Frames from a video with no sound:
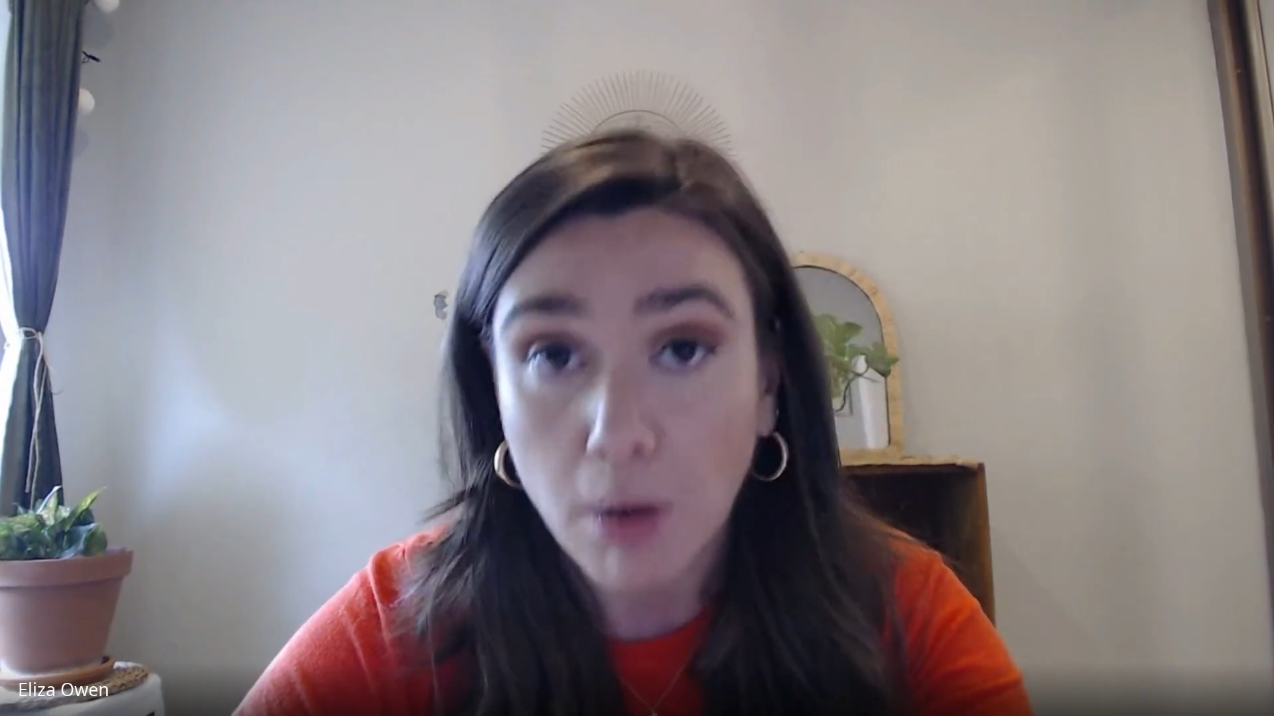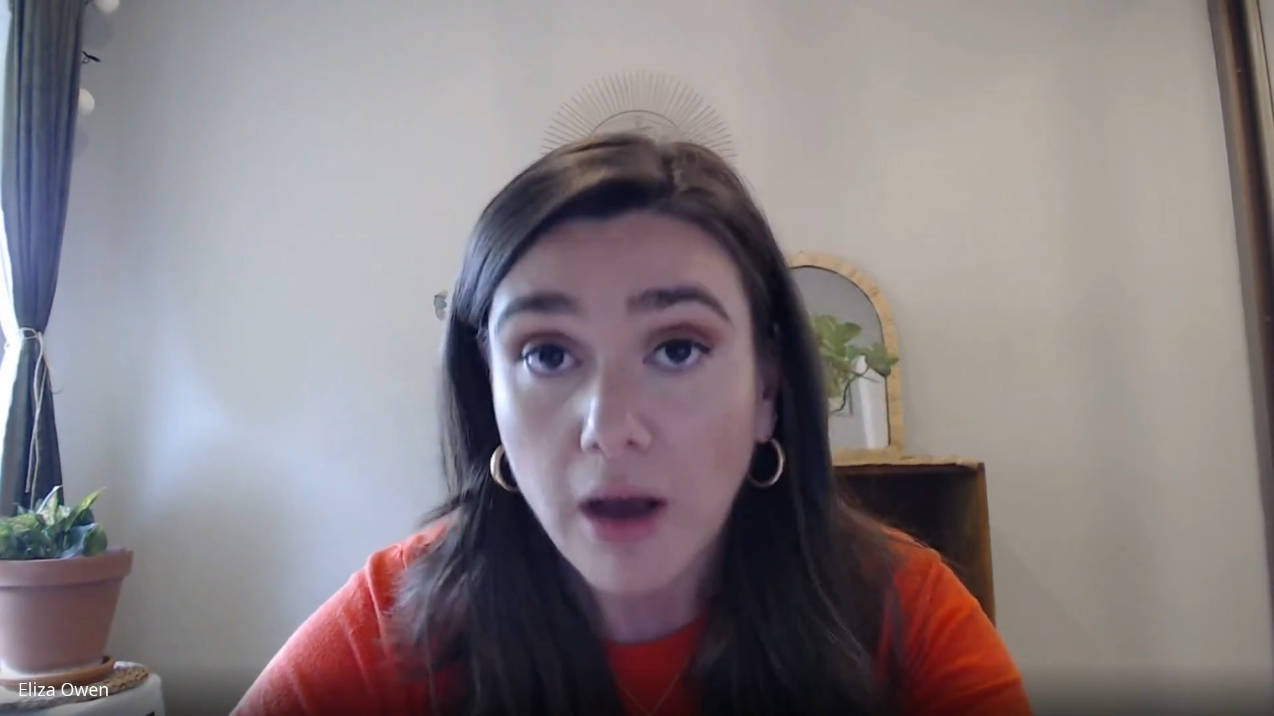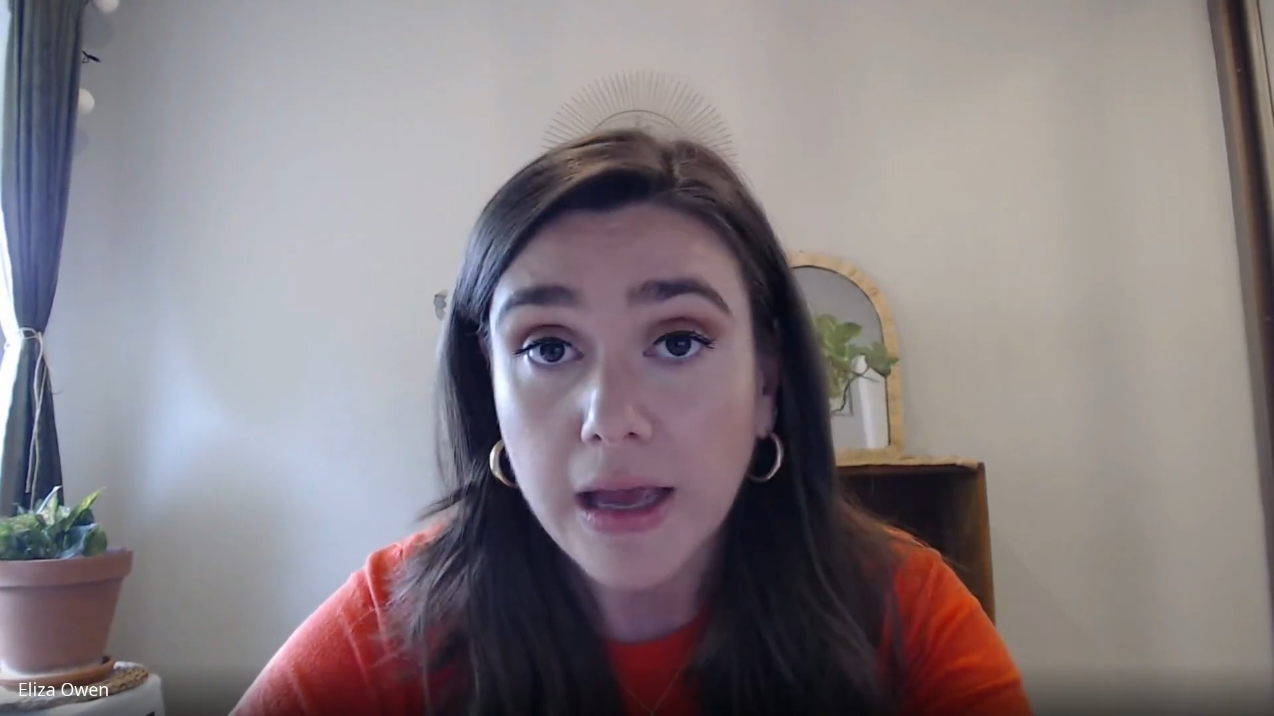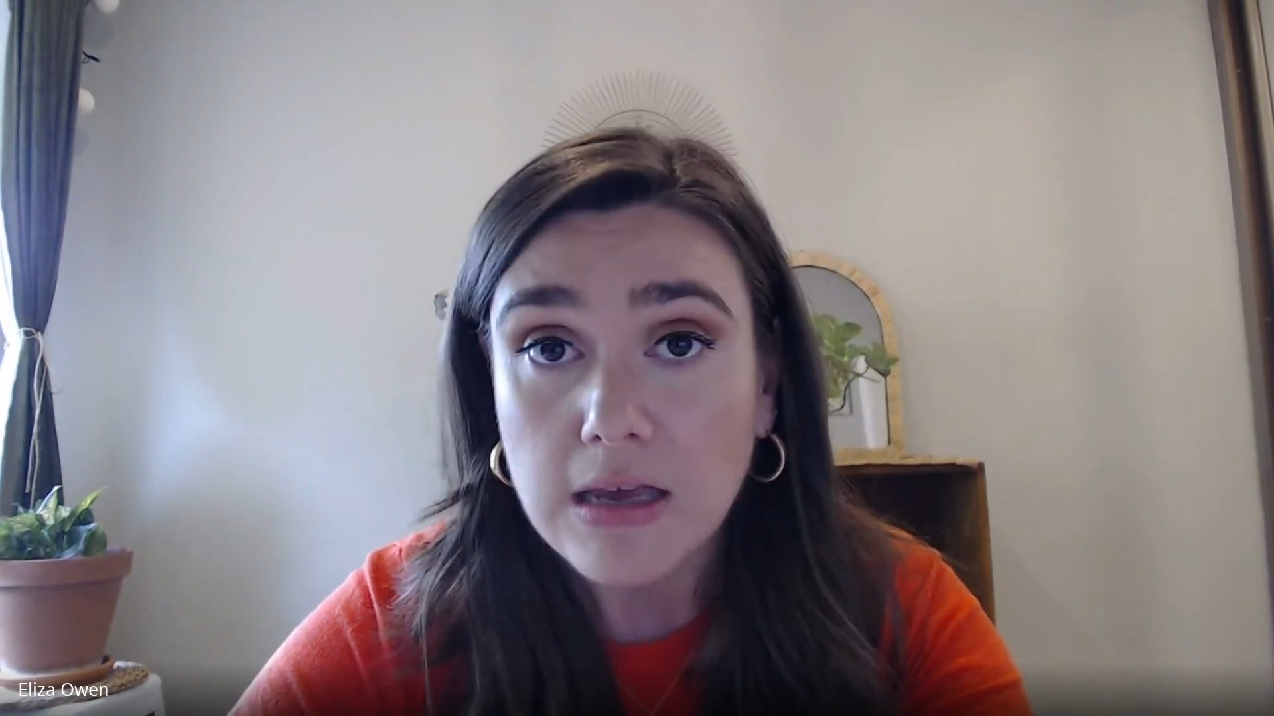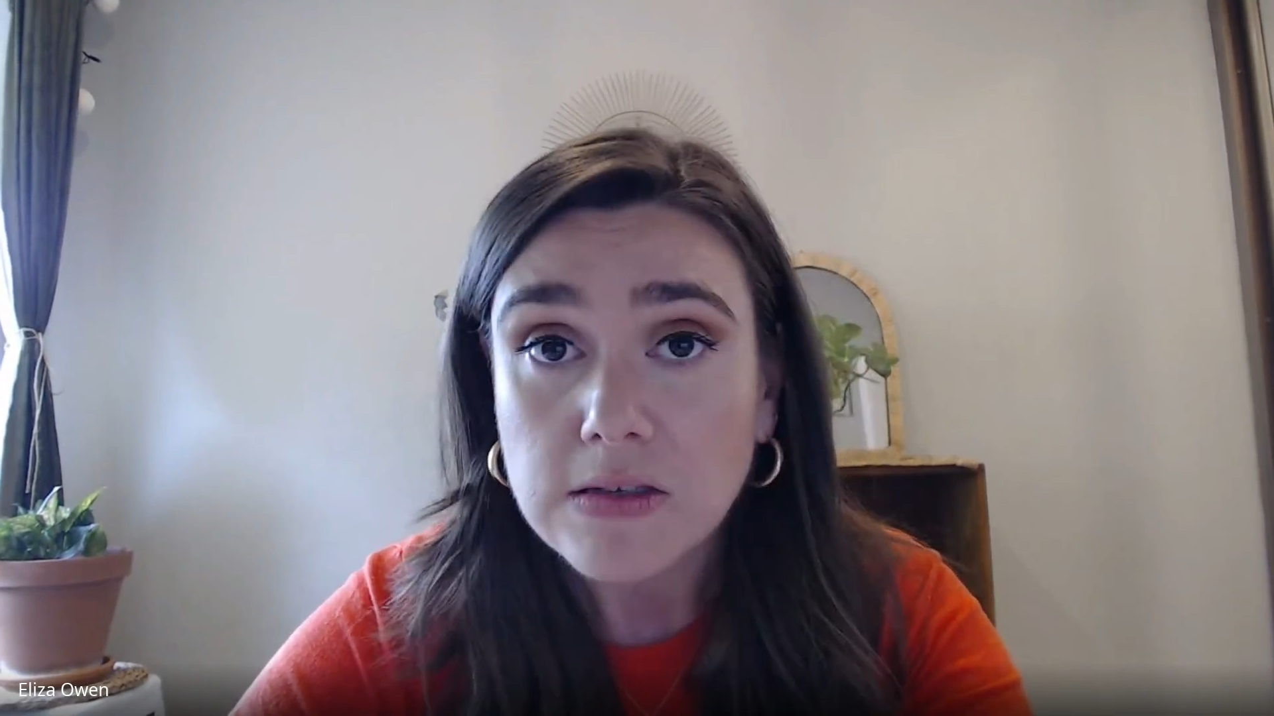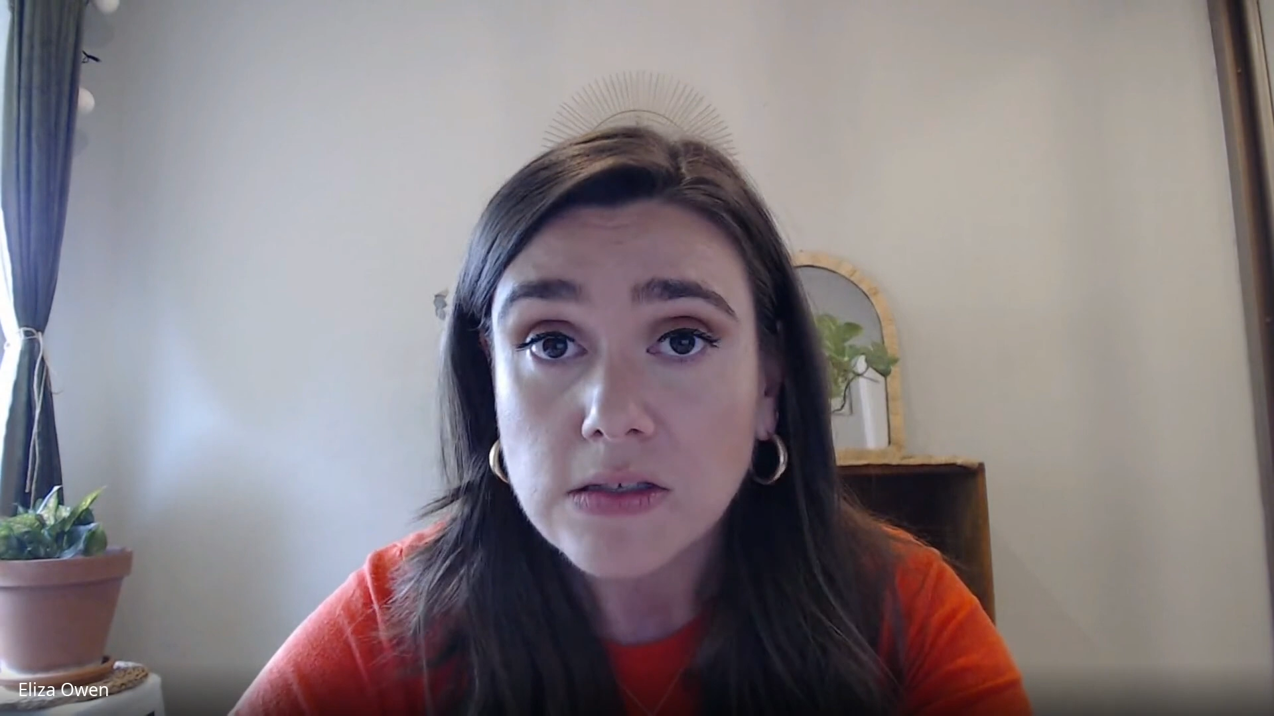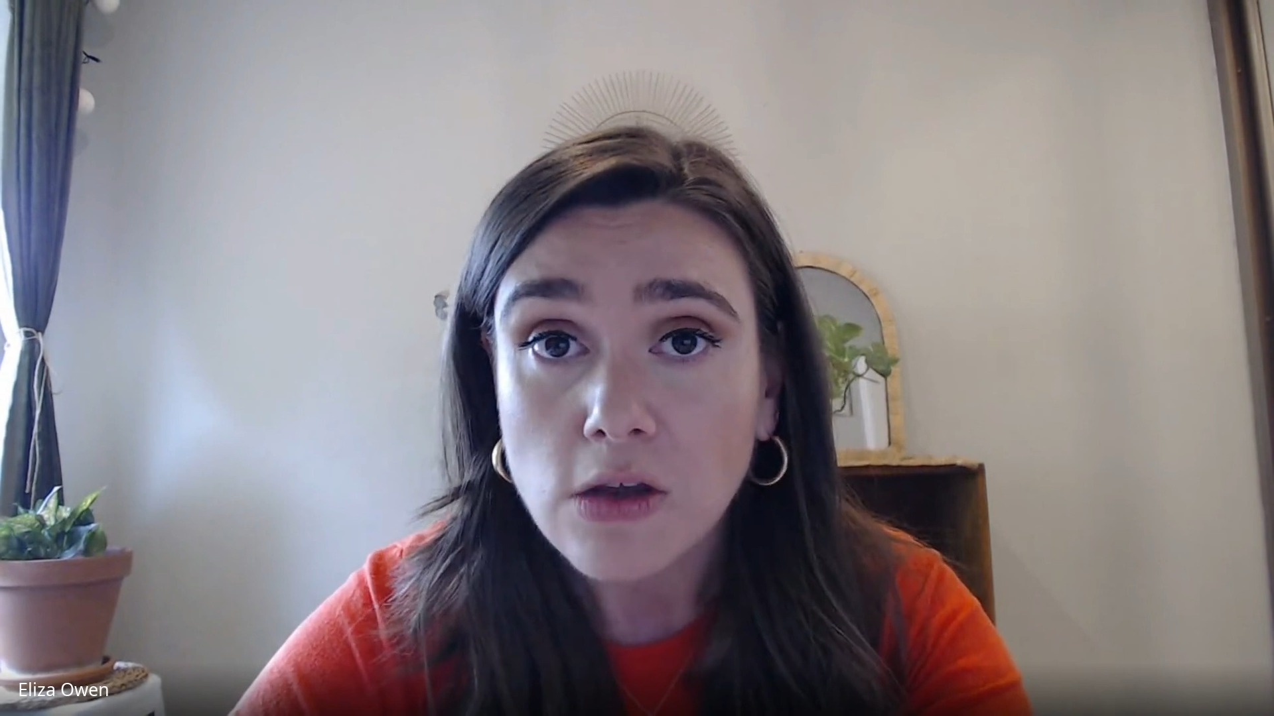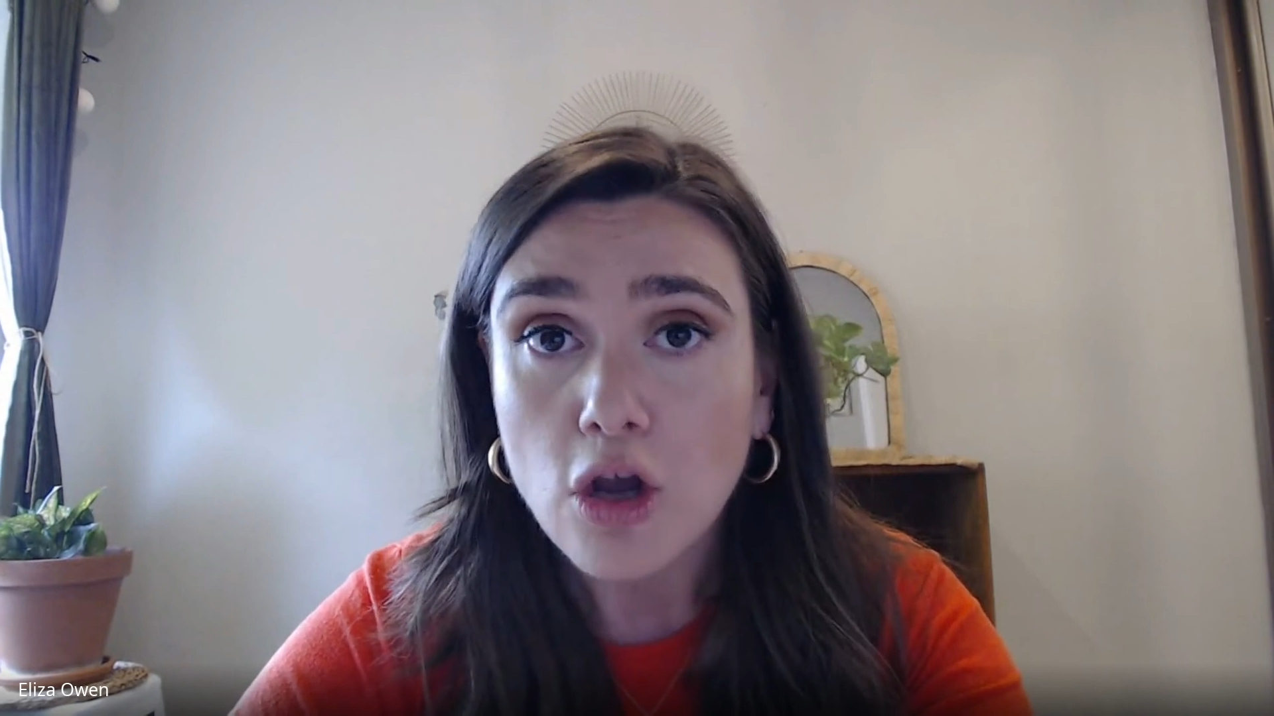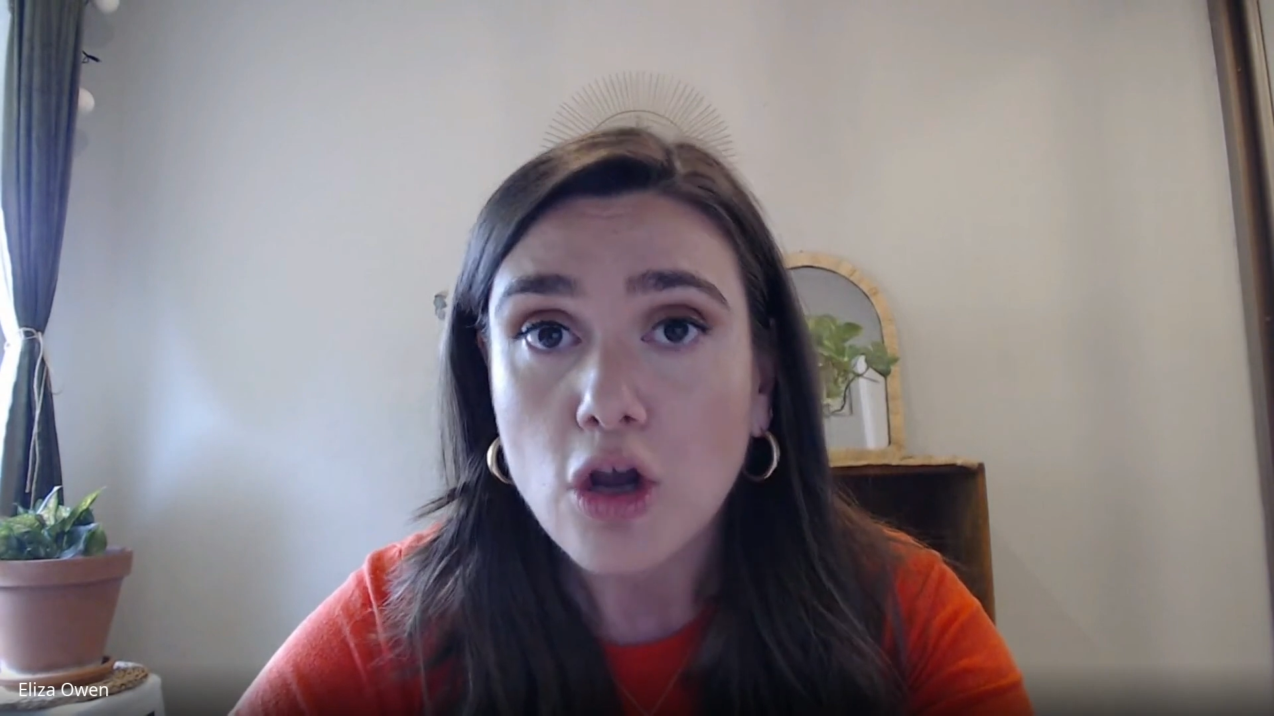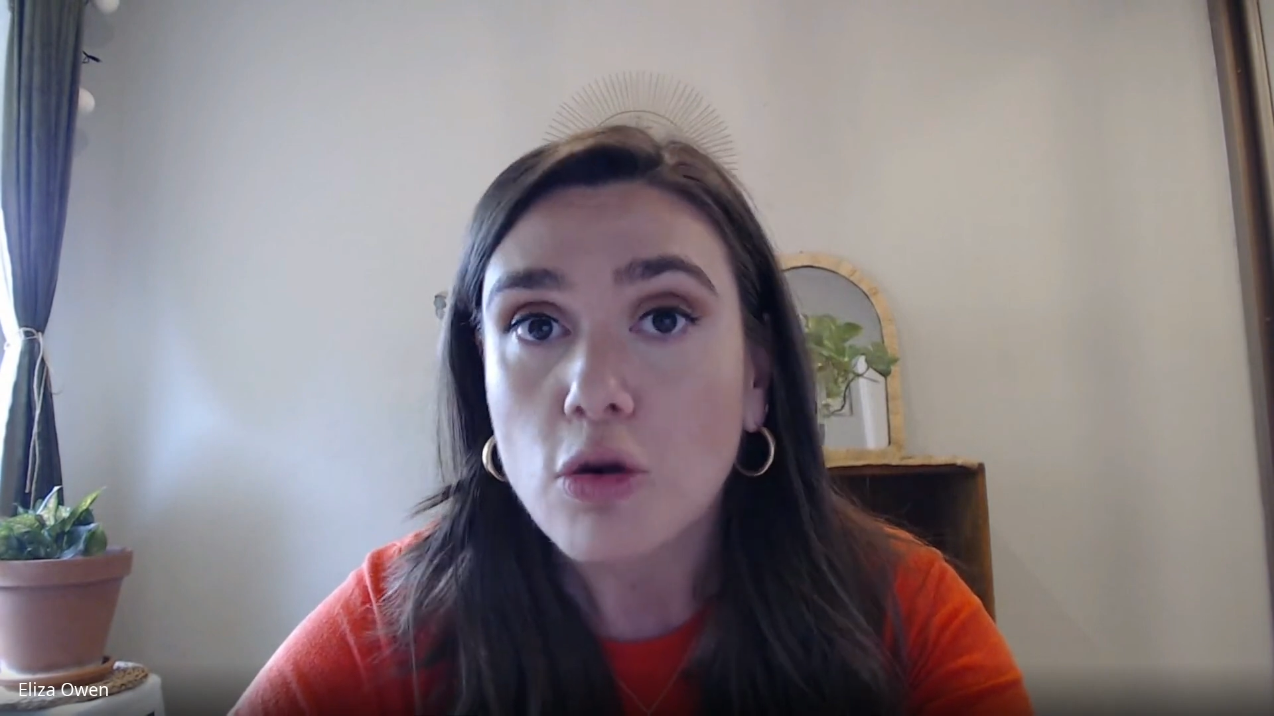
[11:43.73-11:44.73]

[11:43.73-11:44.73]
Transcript: buyers